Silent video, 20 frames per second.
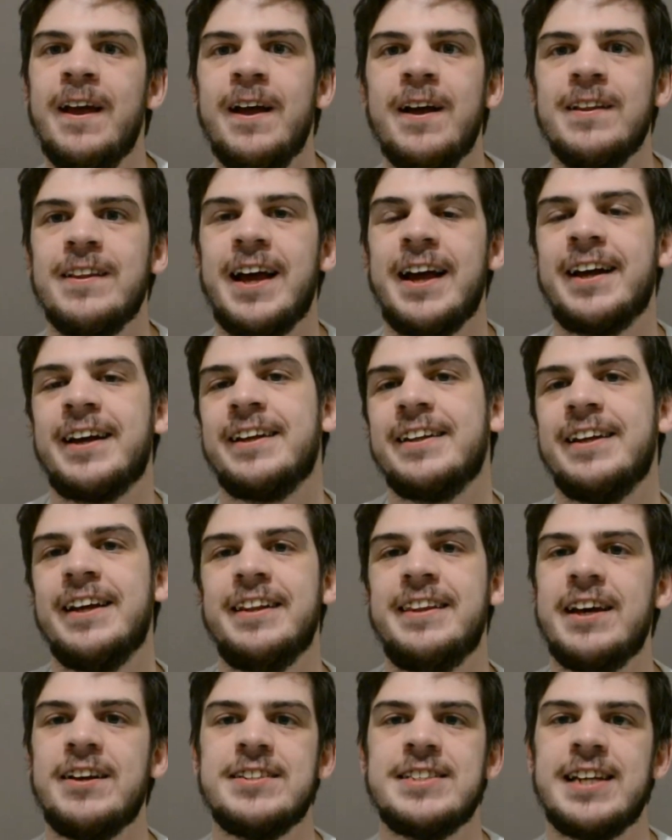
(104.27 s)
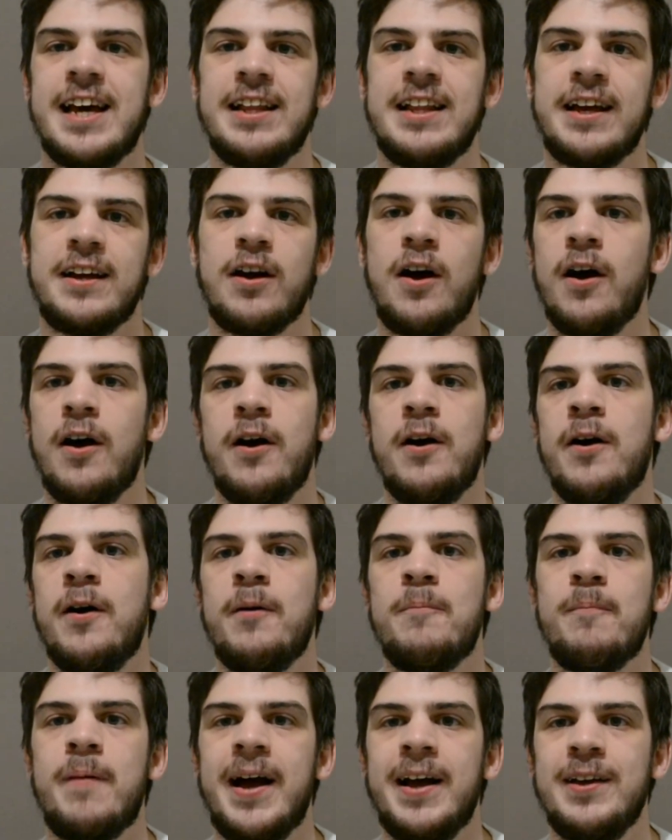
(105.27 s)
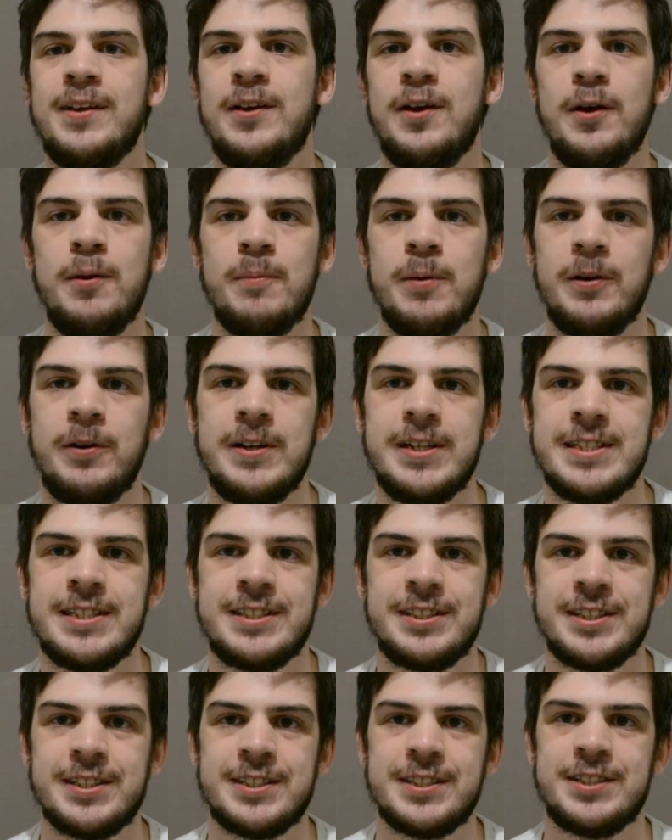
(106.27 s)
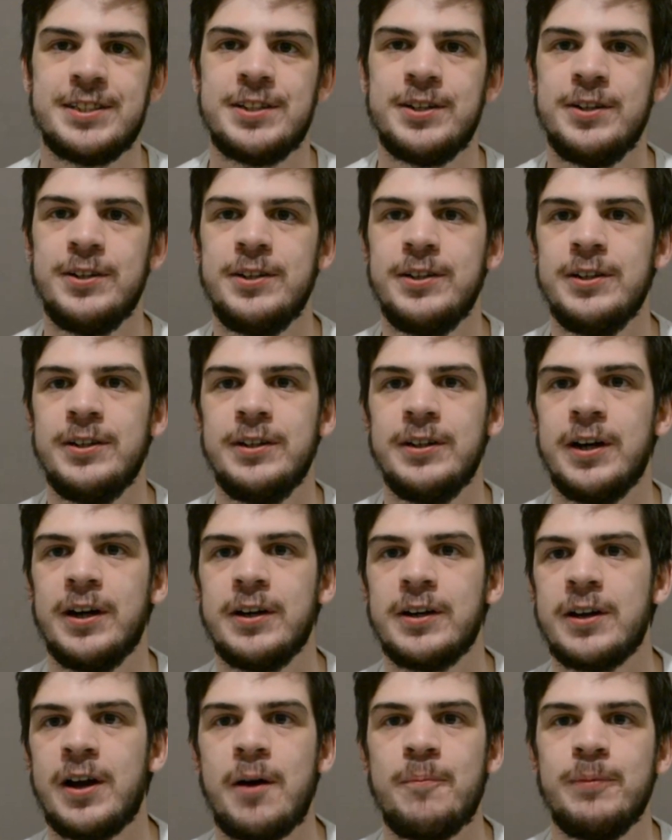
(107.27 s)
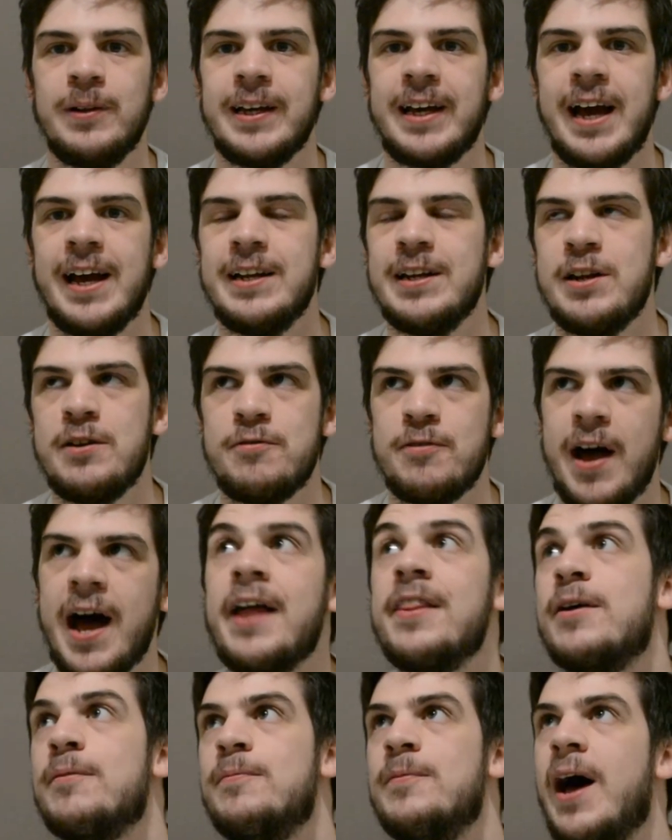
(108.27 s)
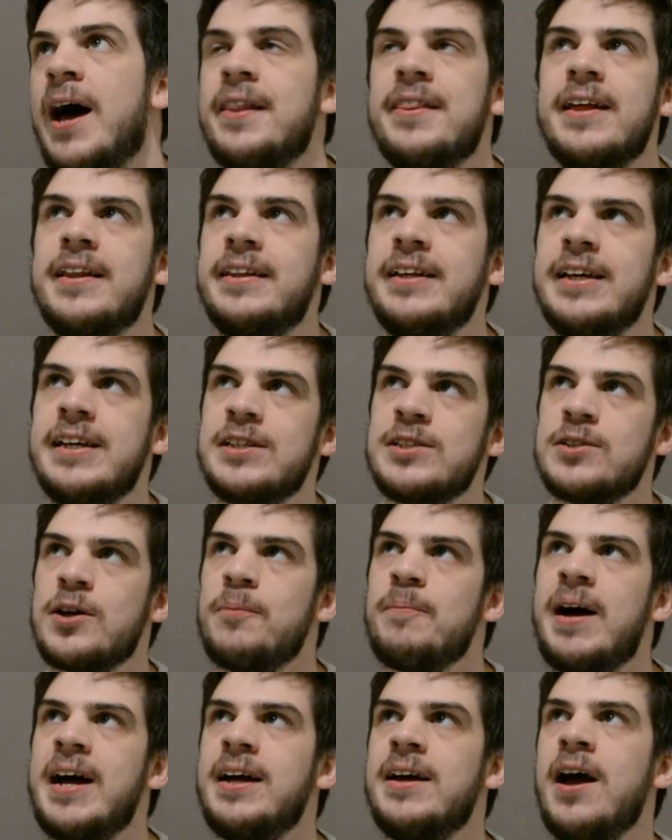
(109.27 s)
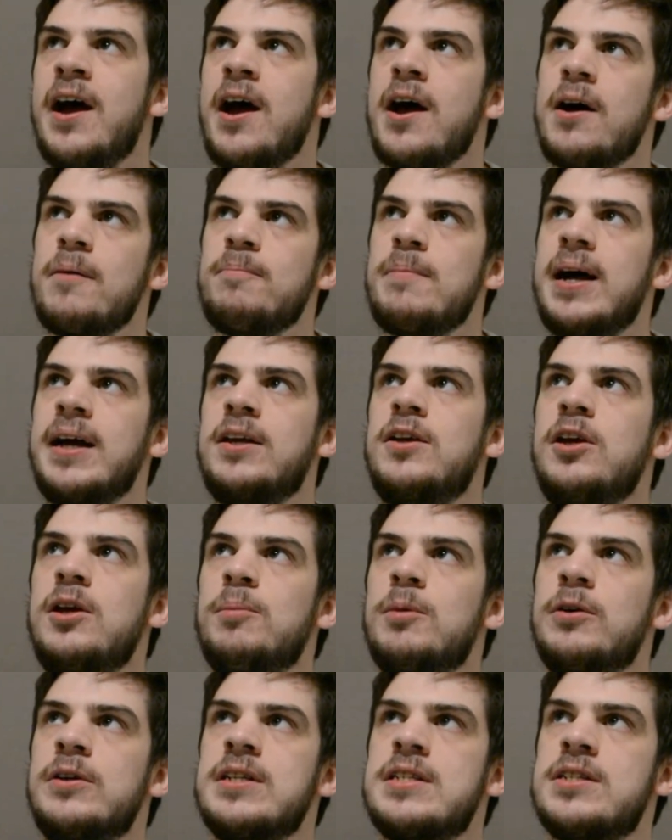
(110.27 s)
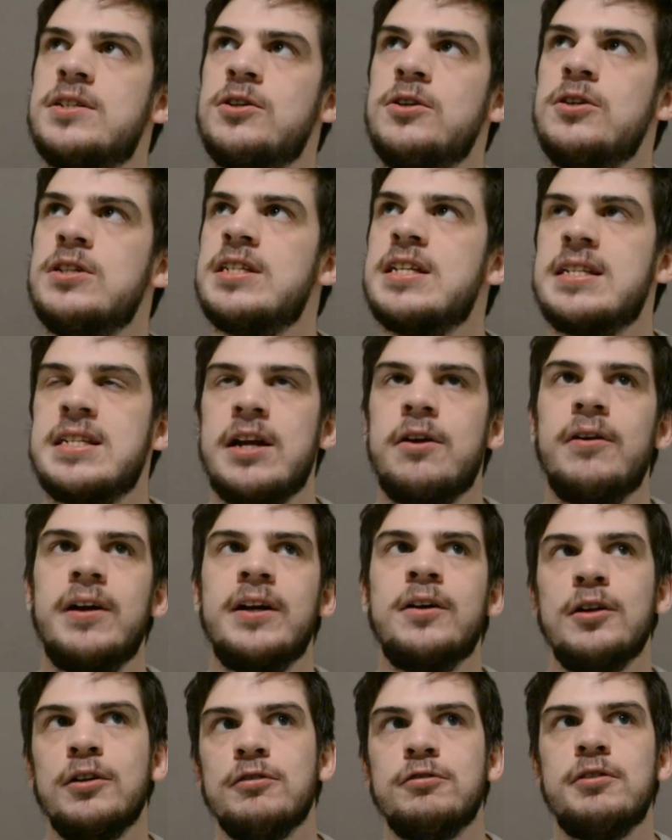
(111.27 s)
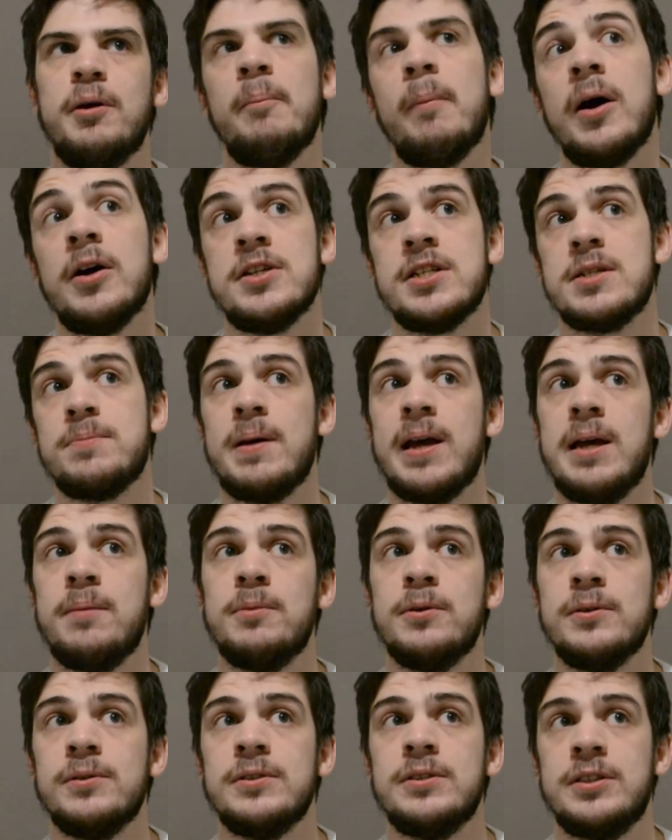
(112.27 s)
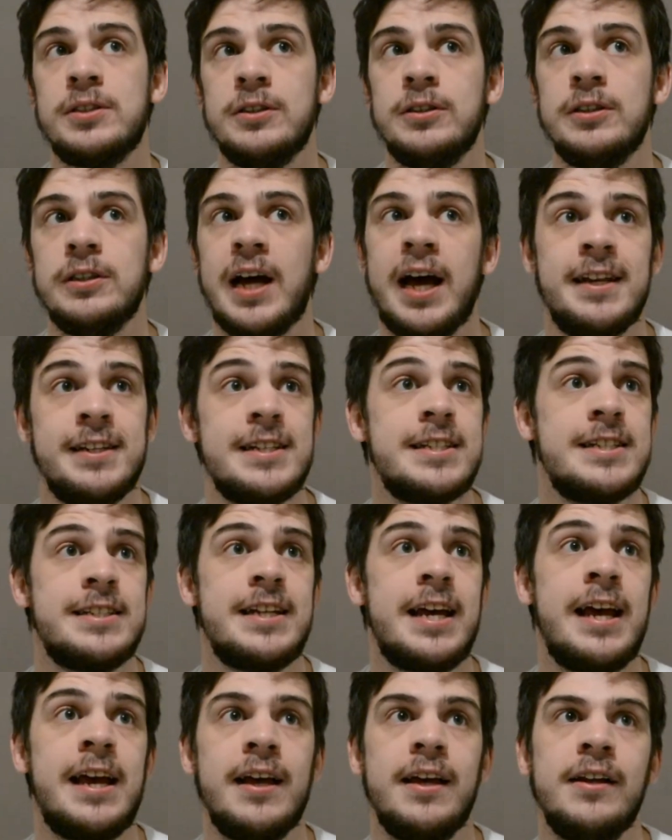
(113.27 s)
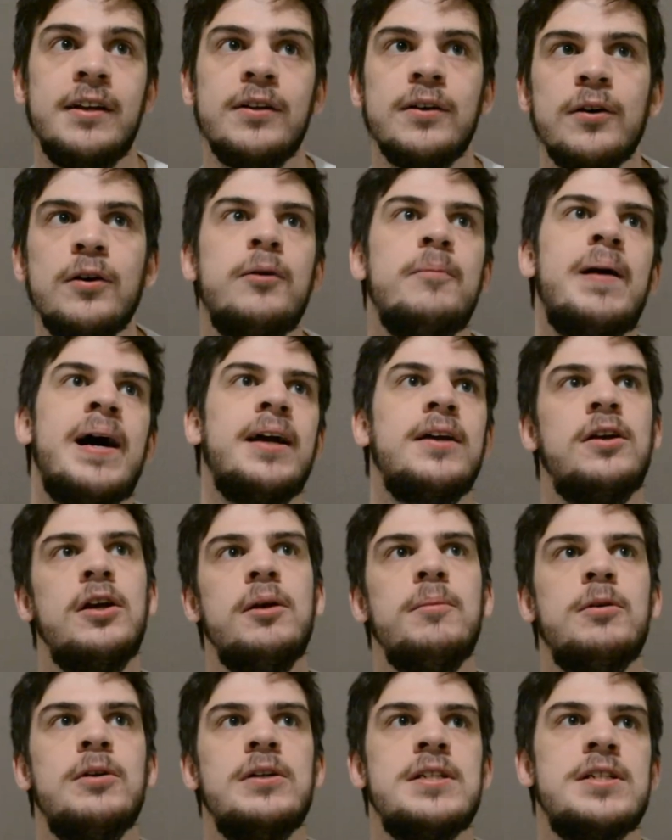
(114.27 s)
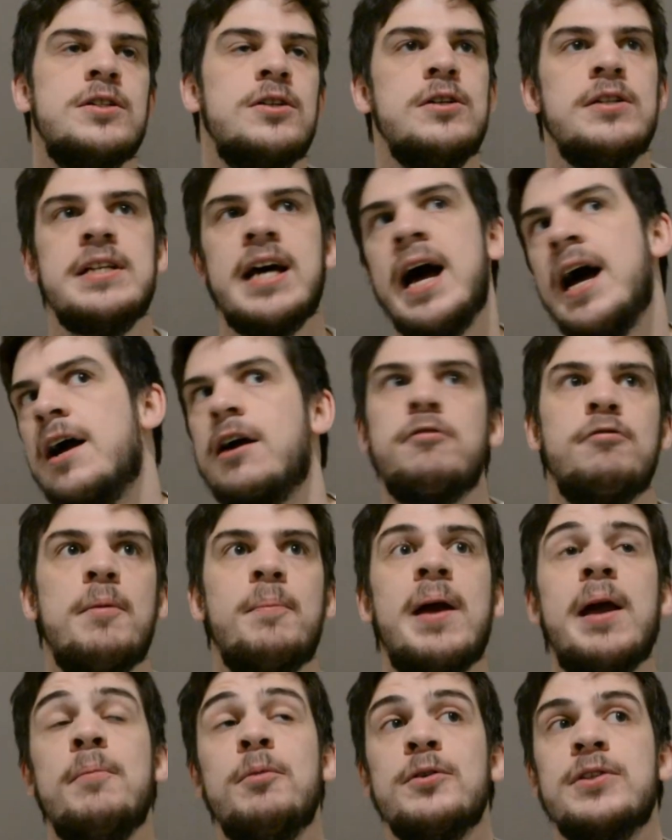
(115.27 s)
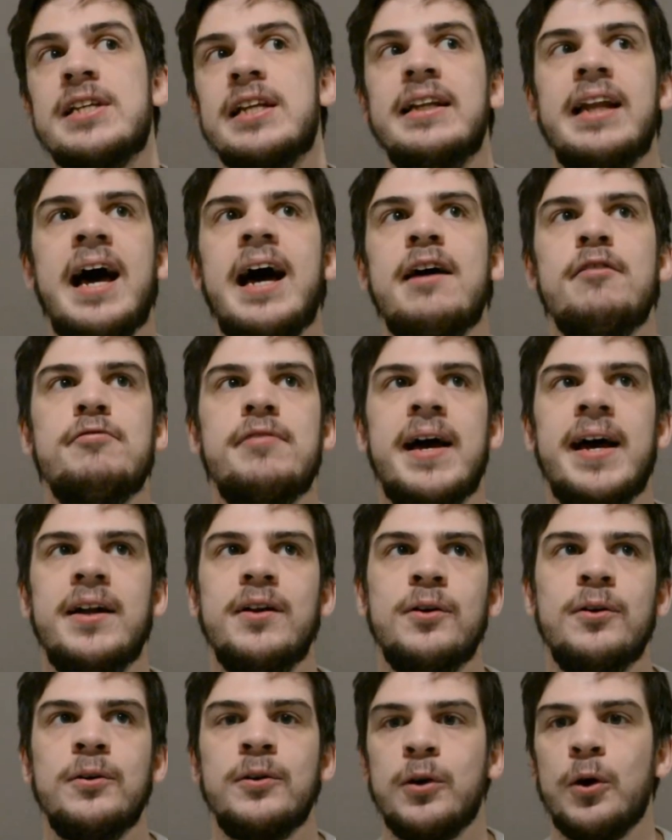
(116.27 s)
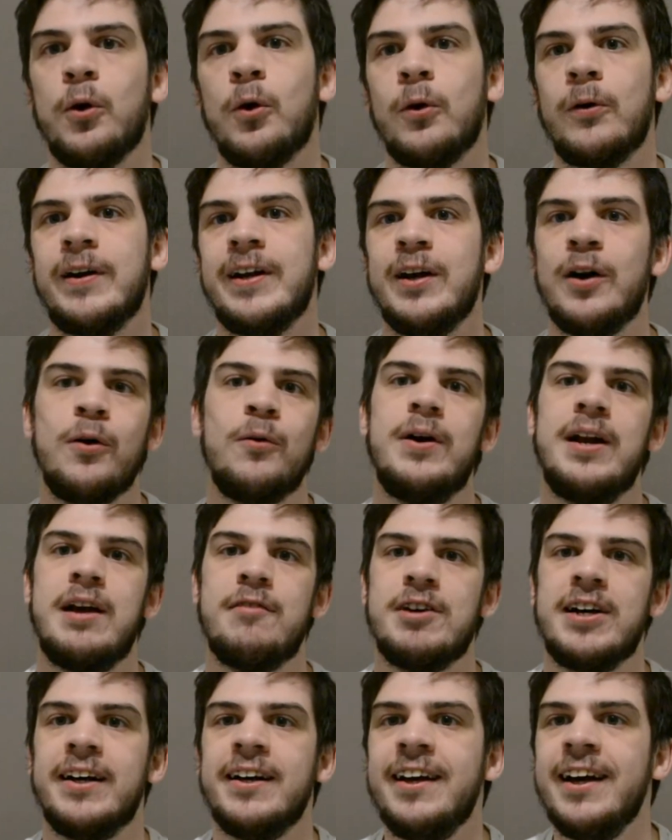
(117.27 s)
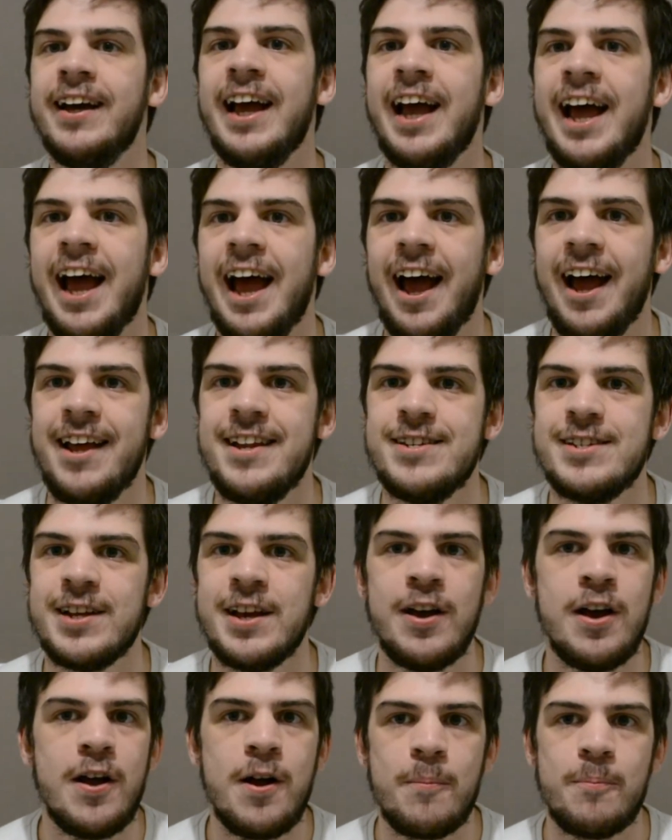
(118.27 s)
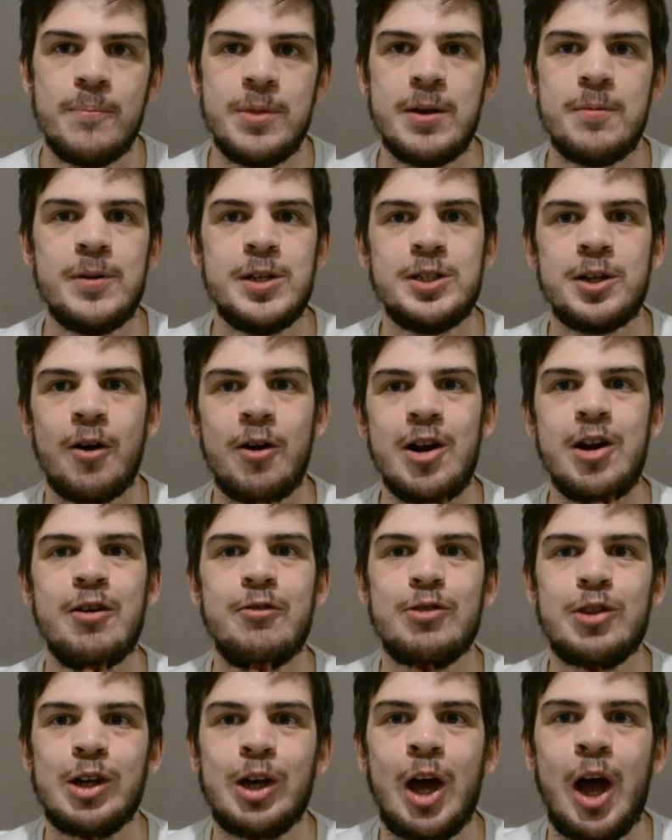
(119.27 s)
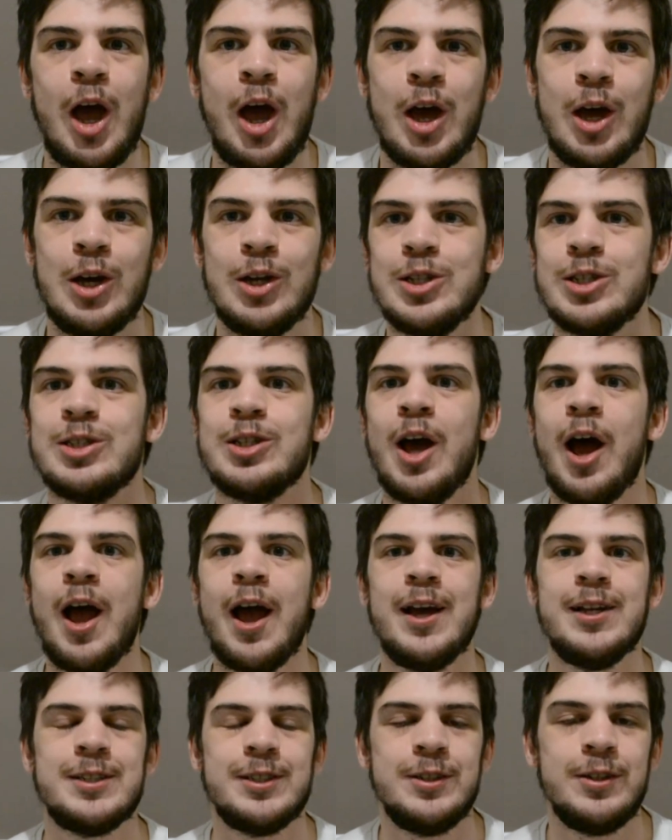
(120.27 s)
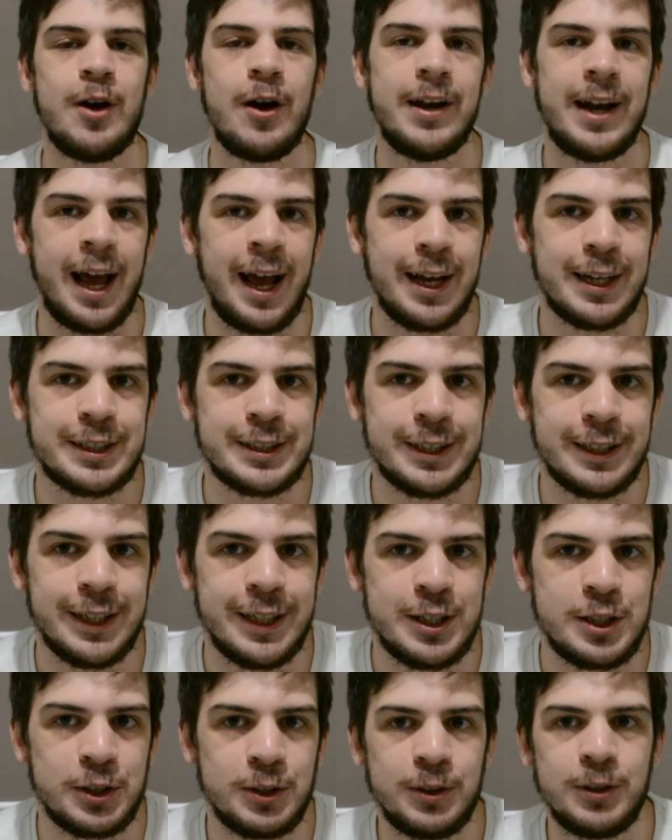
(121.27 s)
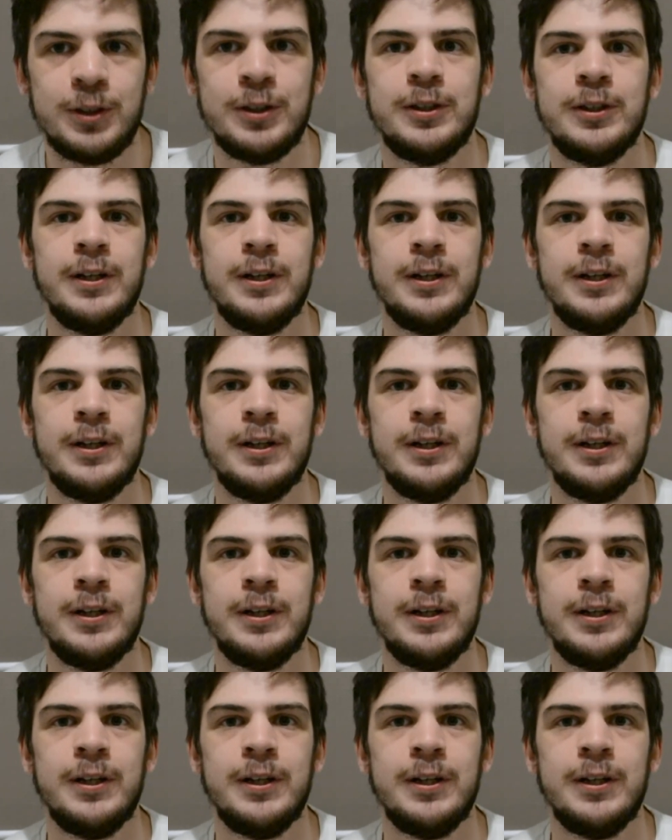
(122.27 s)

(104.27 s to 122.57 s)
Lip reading: like, they'll say like, oh, my humor is just too complicated for other things, or my humor is too satirical for most people to understand, or my humor is too dark for people to laugh at, or gory, or whatever. And the majority of the case, it's not actually true.